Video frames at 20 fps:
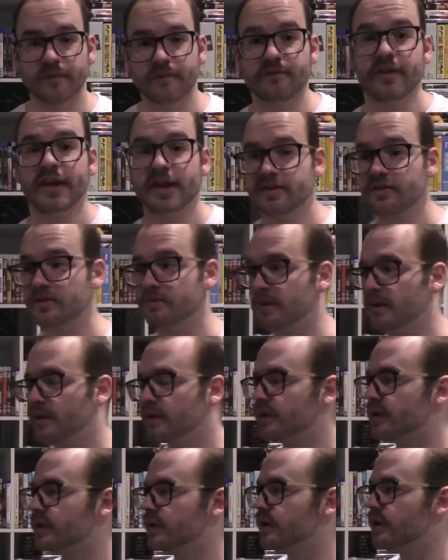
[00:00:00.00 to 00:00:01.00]
Thanks,
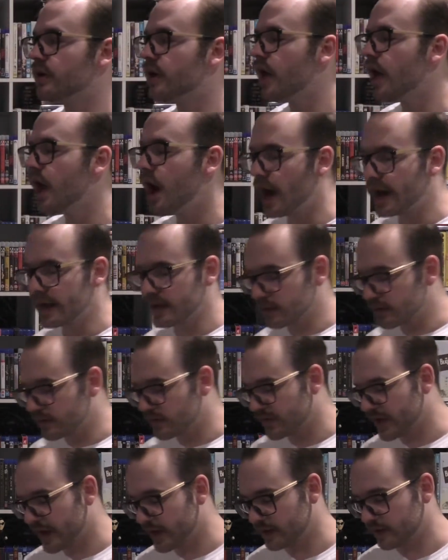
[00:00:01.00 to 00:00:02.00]
America. I can
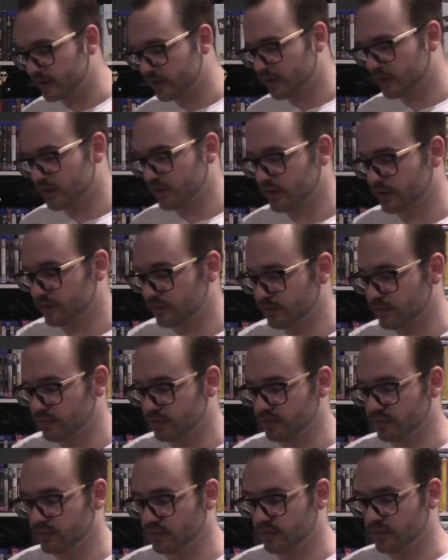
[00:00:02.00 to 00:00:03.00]
understand
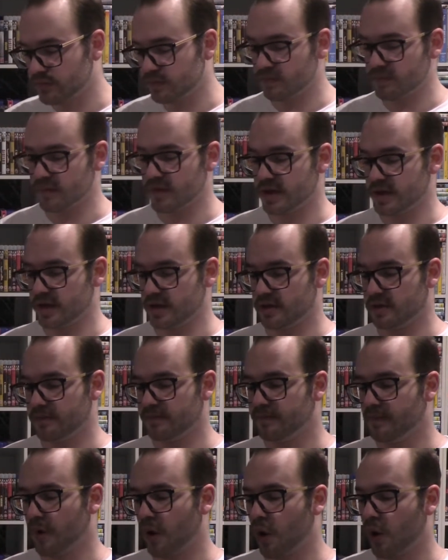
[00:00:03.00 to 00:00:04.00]
the
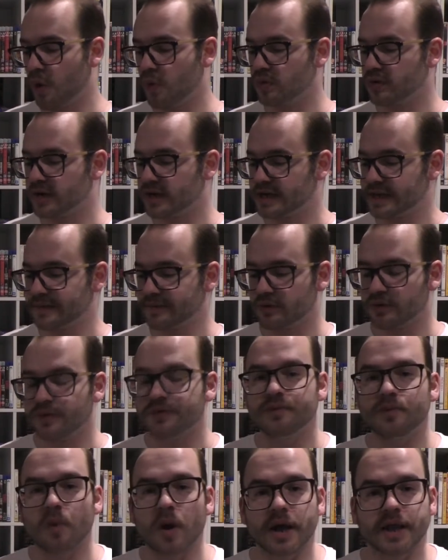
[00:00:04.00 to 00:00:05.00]
whole dynamic
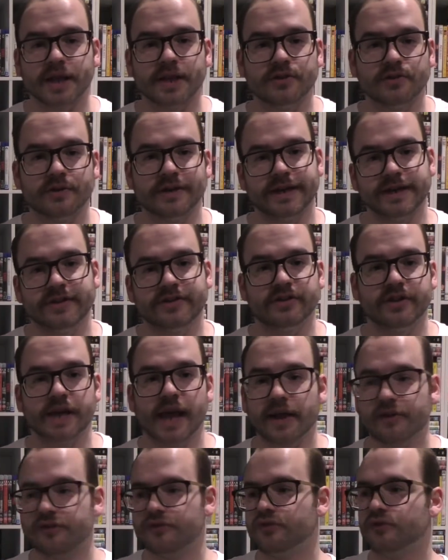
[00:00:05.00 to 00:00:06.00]
of why they're doing
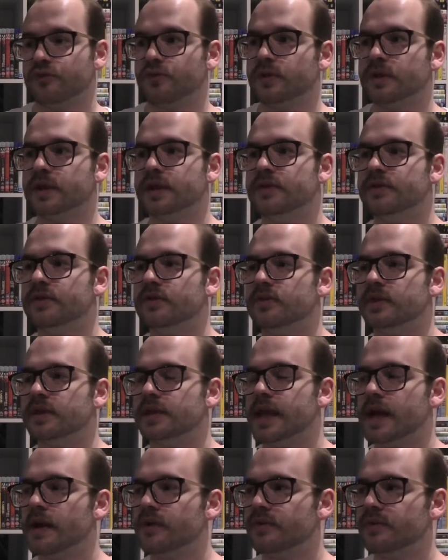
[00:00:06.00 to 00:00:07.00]
international releases
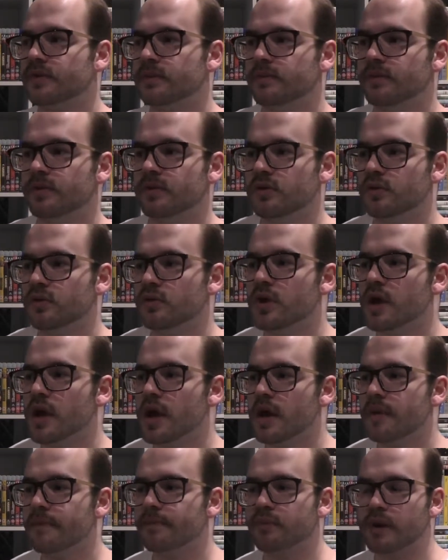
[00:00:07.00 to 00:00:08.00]
allows them to
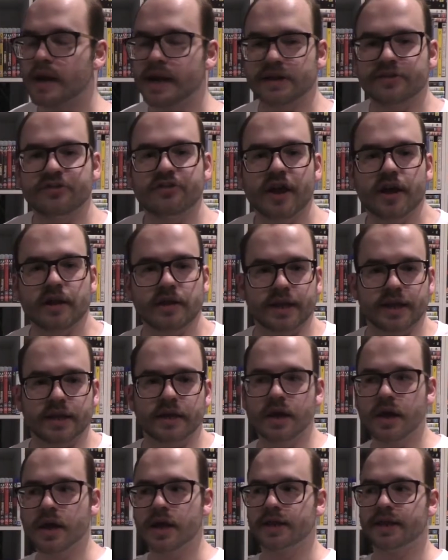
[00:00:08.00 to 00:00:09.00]
branch out. Like,
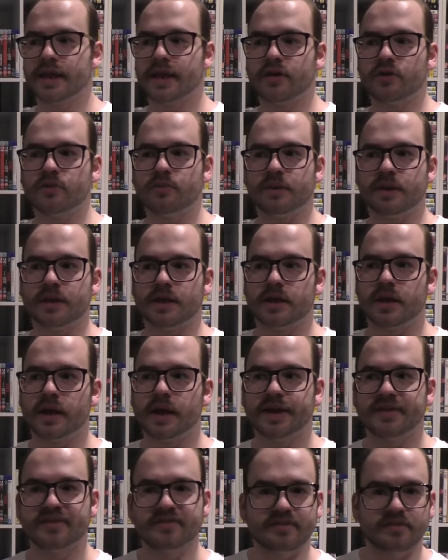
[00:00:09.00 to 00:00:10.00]
there could be
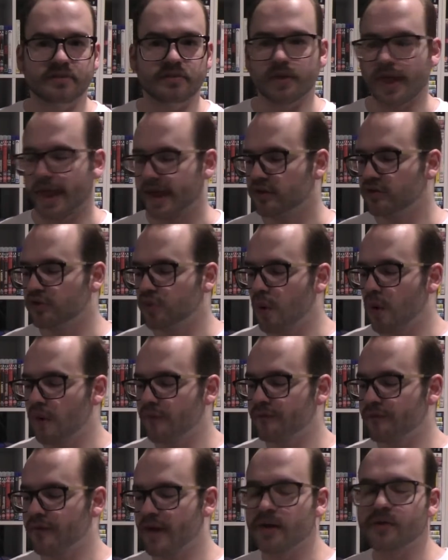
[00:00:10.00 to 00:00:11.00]
like
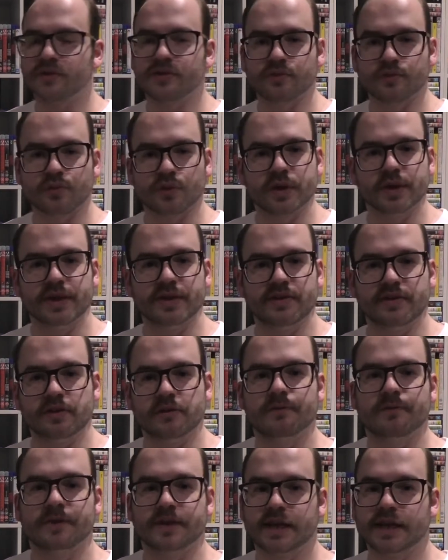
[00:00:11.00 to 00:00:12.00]
12,000 releases
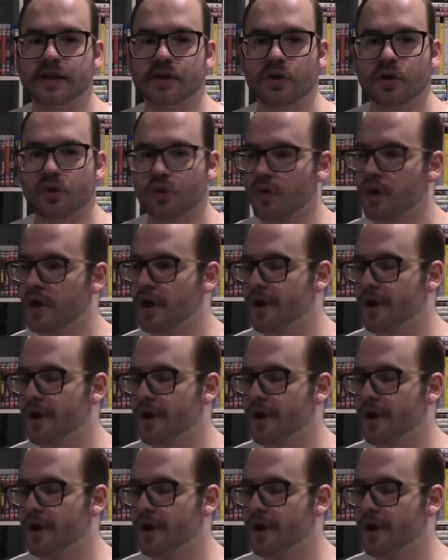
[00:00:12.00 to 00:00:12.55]
for Neo,